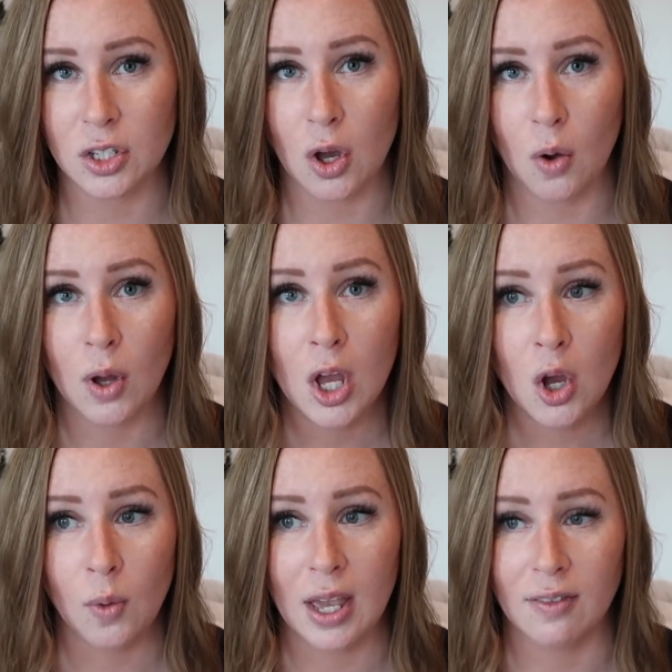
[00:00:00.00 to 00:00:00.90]
So
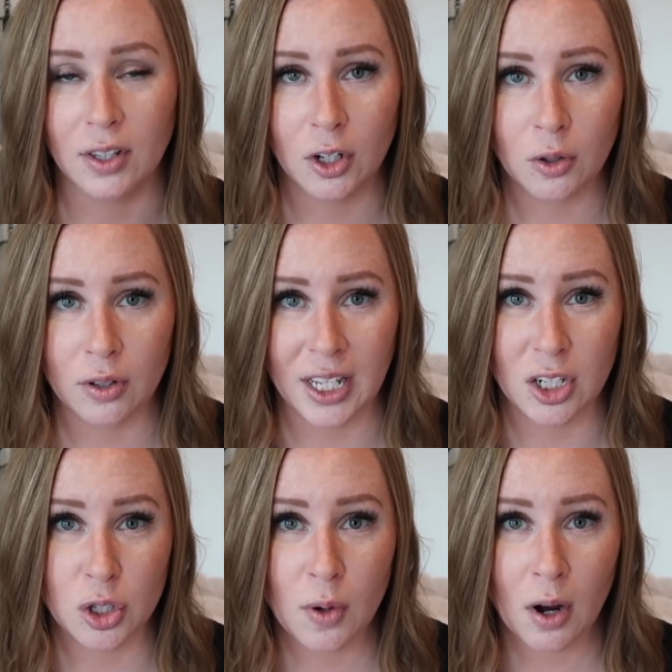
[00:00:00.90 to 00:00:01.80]
we have like
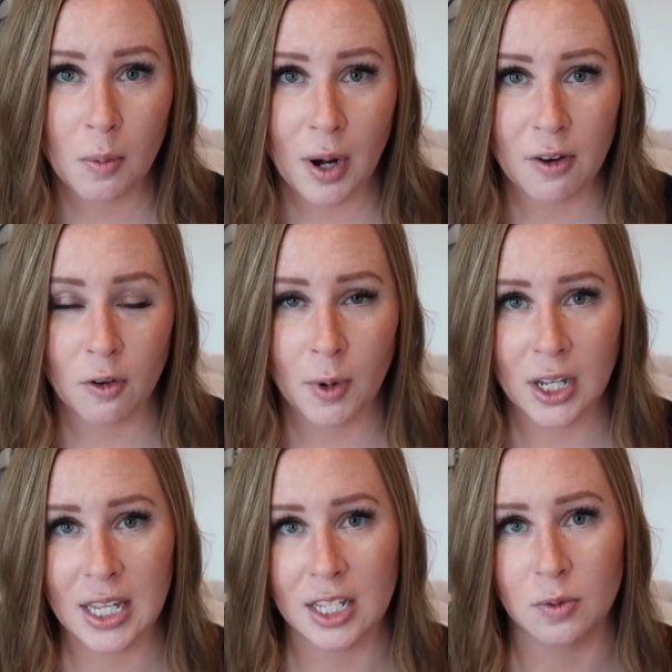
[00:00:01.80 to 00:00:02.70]
a 2-hour break from our
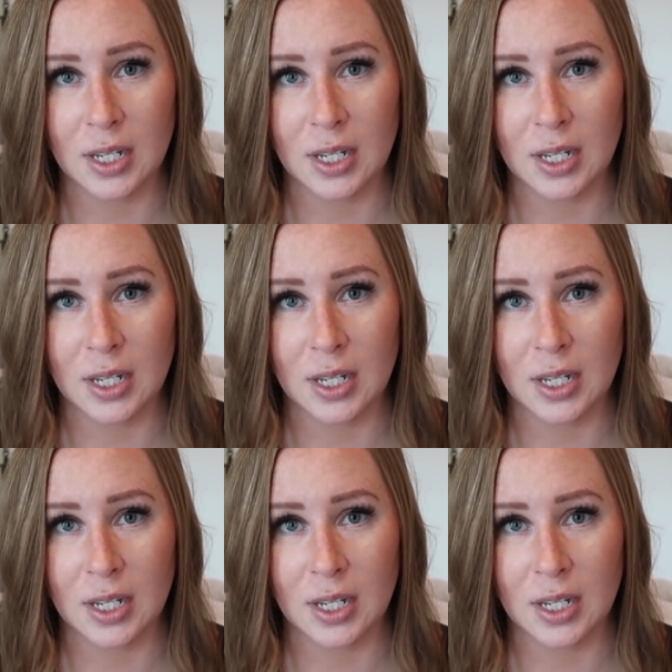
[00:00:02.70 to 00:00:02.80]
kids.